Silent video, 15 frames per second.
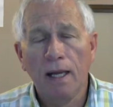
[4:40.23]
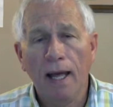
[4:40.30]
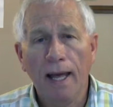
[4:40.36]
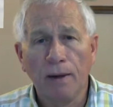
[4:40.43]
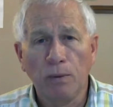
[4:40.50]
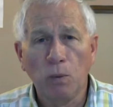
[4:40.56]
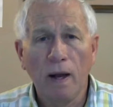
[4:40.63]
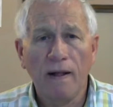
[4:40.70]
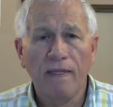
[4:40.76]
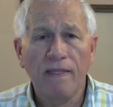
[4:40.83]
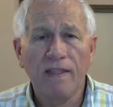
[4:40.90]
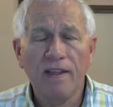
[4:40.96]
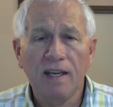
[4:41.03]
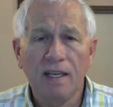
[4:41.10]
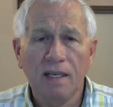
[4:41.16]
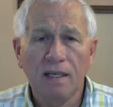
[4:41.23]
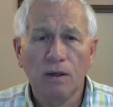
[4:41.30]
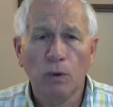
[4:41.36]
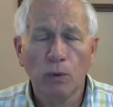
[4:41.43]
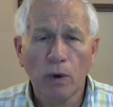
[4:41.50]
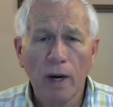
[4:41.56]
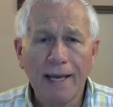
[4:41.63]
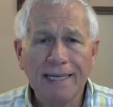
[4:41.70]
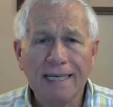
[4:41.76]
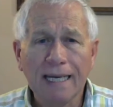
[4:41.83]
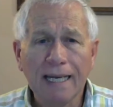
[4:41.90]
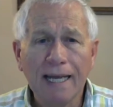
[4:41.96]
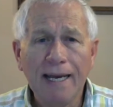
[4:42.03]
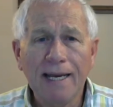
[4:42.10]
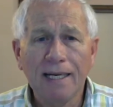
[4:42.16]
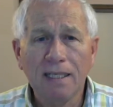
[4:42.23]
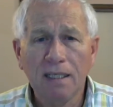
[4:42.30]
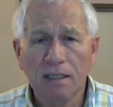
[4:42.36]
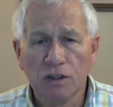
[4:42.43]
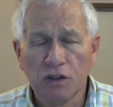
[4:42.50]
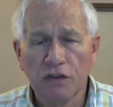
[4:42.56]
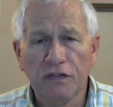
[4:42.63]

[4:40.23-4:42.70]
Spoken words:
And when the right leg is